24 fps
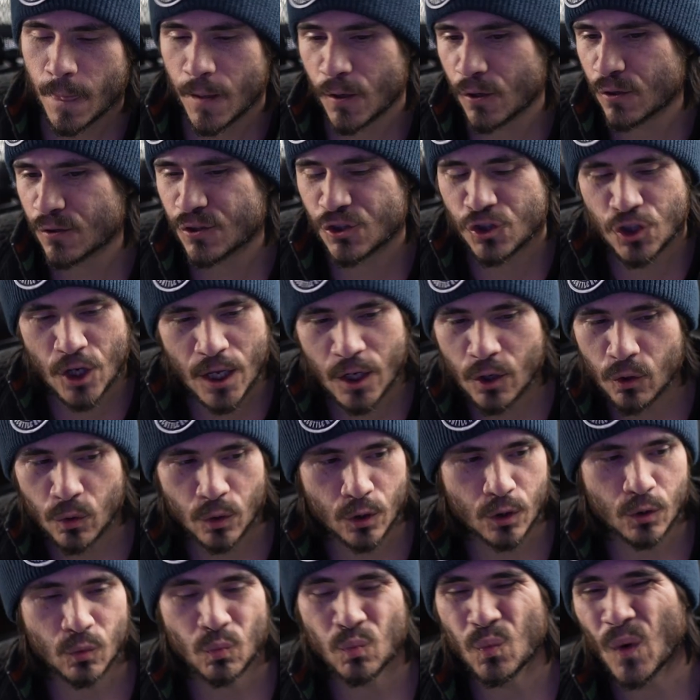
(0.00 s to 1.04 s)
they're
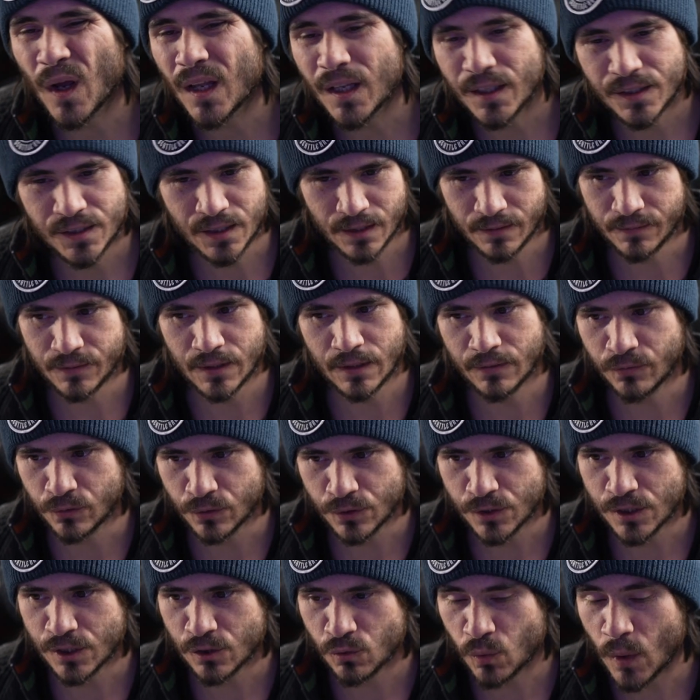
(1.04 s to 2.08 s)
general relative
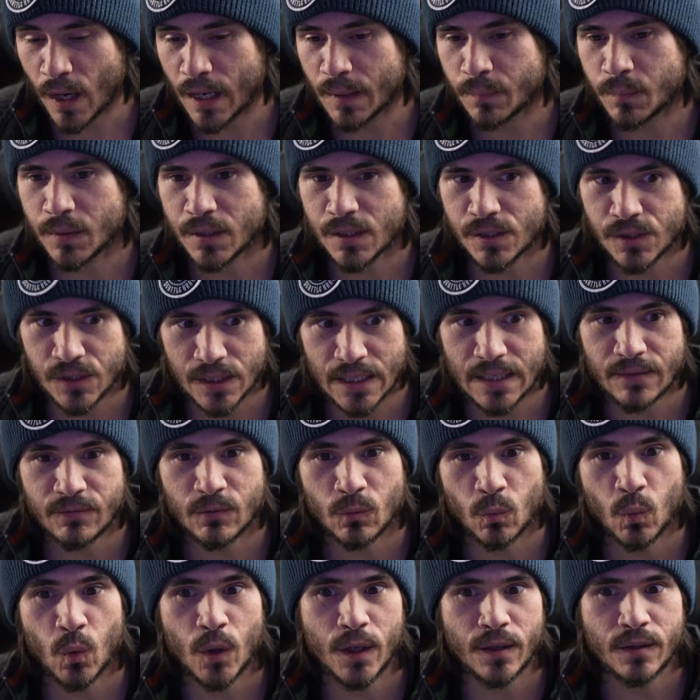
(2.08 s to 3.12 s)
differences, right? Because
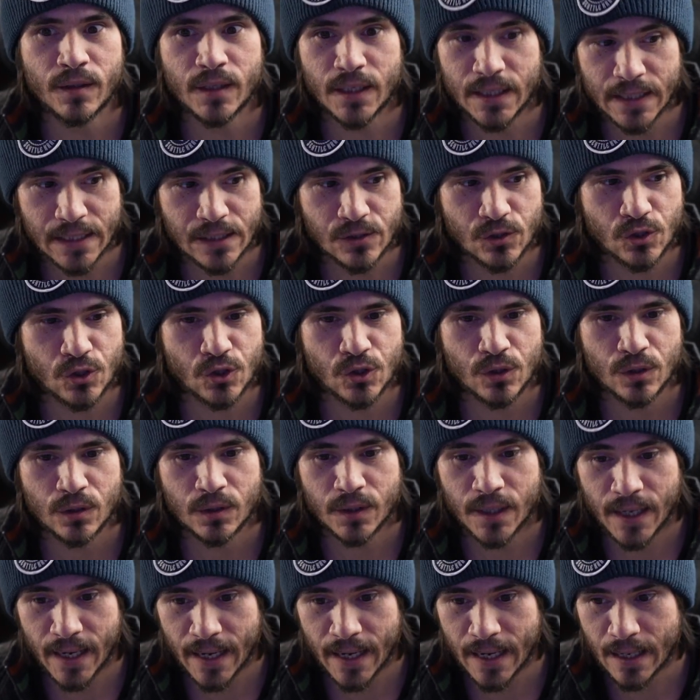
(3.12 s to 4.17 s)
even with each
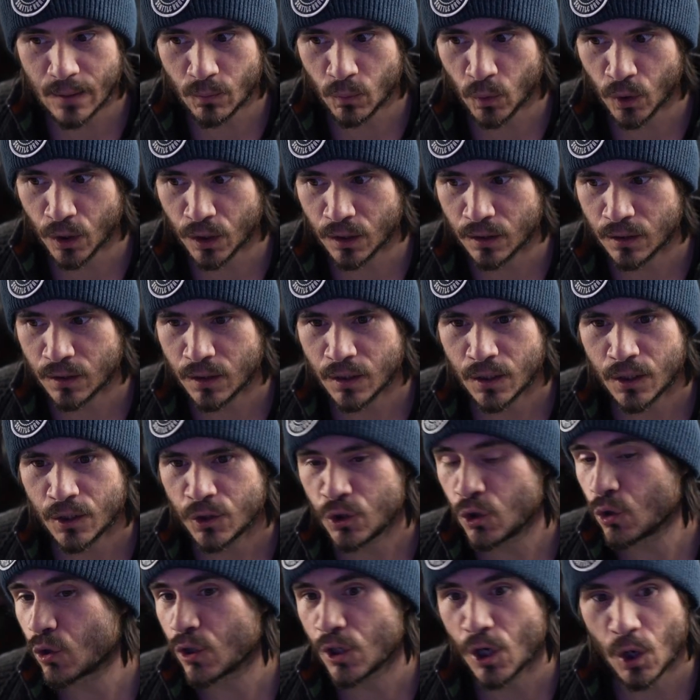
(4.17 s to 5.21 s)
camera,
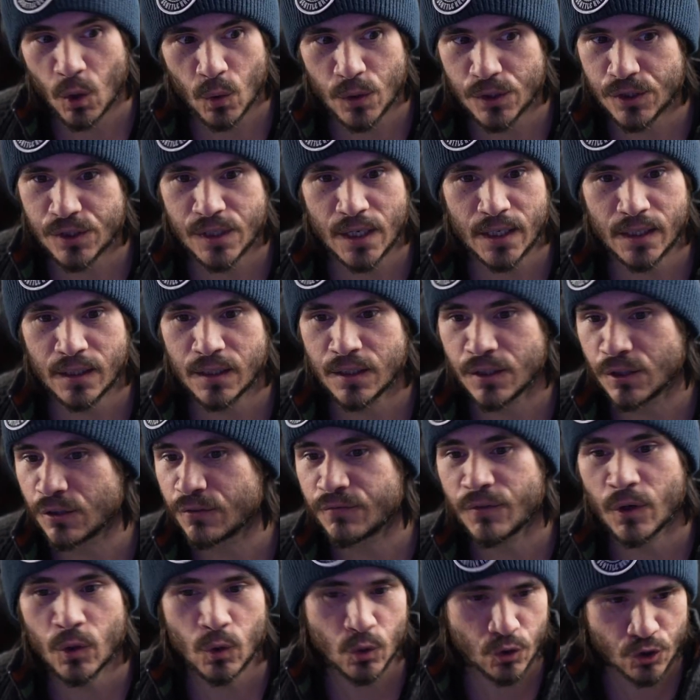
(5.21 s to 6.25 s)
you can always take it into
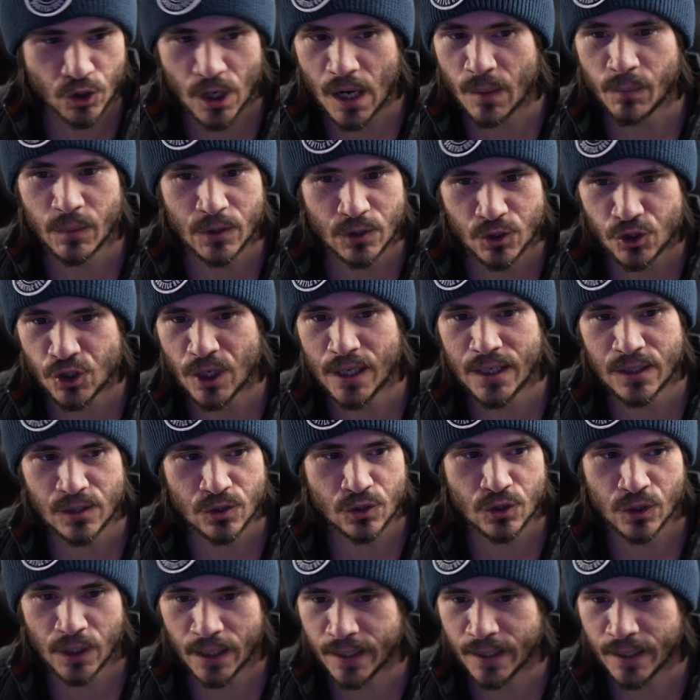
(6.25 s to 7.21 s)
Photoshop and change,